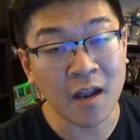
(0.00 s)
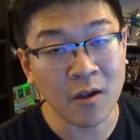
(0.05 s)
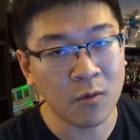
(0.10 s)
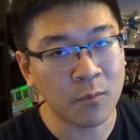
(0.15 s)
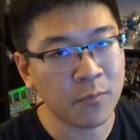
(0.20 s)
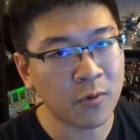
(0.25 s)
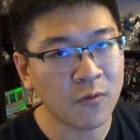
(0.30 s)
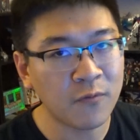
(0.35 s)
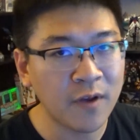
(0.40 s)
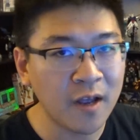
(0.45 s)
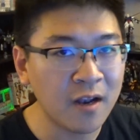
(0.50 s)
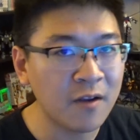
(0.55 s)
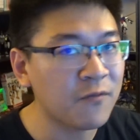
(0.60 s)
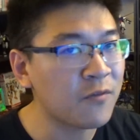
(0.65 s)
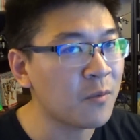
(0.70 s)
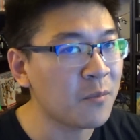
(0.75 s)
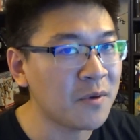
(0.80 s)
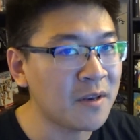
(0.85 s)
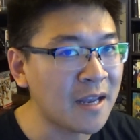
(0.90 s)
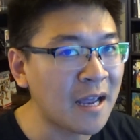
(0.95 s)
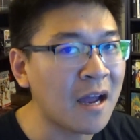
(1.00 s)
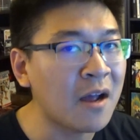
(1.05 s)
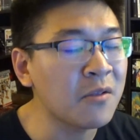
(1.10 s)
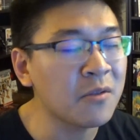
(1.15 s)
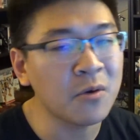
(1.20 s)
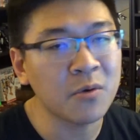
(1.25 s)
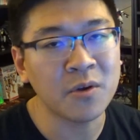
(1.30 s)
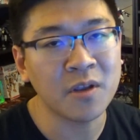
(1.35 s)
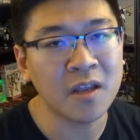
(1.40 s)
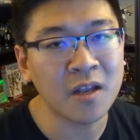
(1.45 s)
it'll prevent it from
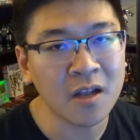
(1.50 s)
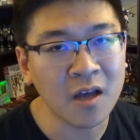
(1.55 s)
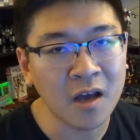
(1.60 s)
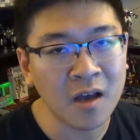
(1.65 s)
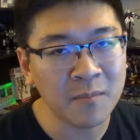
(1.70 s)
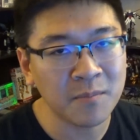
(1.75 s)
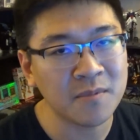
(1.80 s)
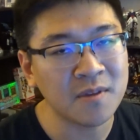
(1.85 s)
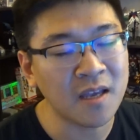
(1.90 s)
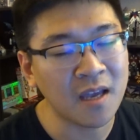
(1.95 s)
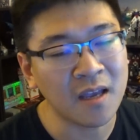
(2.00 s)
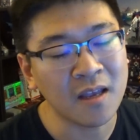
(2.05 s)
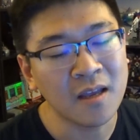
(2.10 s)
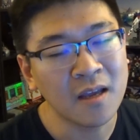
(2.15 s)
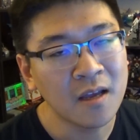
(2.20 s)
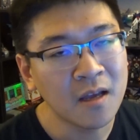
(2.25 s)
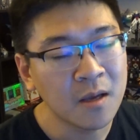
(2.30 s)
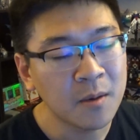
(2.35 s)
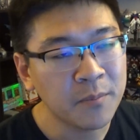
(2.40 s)
downloading an update.